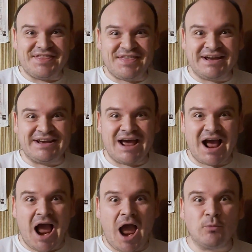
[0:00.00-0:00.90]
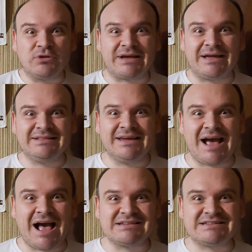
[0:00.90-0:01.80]
Then, I would
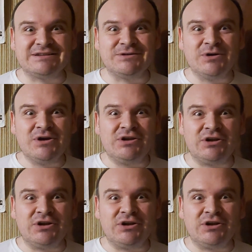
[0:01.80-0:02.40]
kindly ask you